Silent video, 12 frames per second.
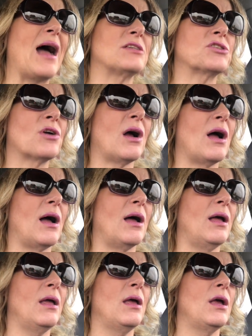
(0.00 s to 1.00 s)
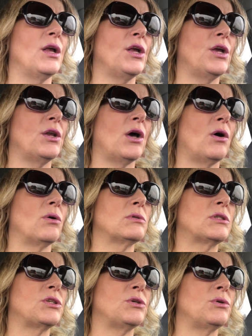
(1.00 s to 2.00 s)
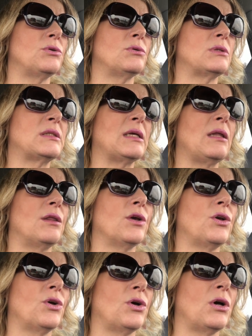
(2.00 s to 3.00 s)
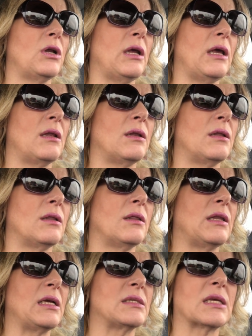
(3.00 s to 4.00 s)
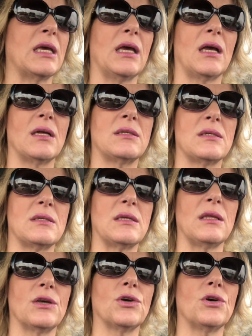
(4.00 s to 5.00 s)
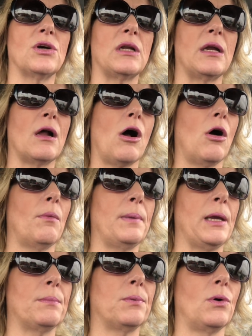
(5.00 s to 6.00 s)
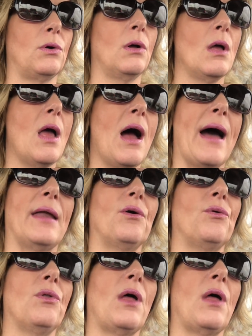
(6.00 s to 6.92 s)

try, you know, to see the good in these kids and see the good in all people. I don't